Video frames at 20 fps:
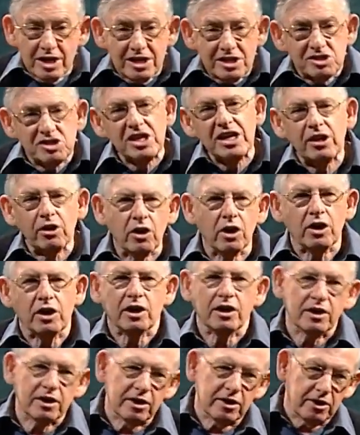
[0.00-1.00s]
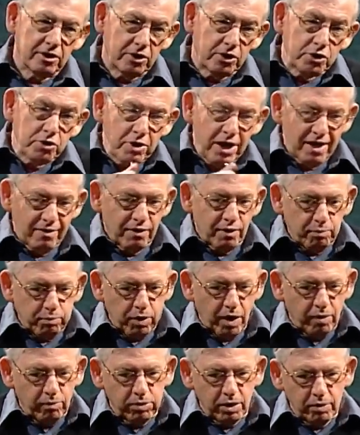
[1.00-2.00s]
gee, look, you have a
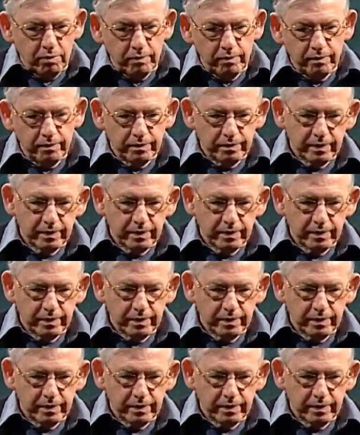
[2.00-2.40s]
problem,